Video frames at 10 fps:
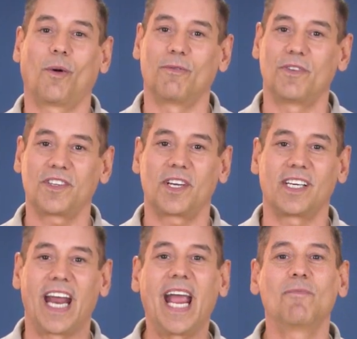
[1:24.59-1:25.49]
or visit
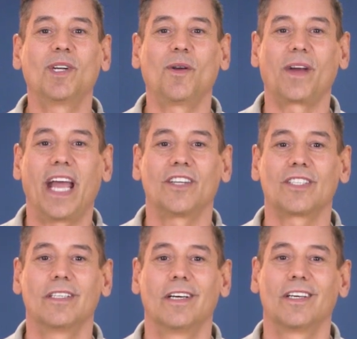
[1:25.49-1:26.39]
an AMRE
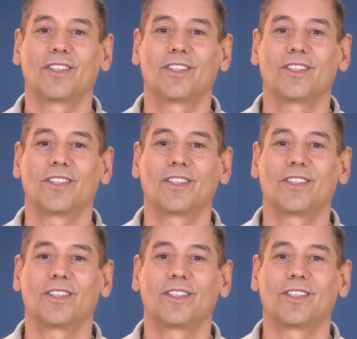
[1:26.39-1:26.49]
location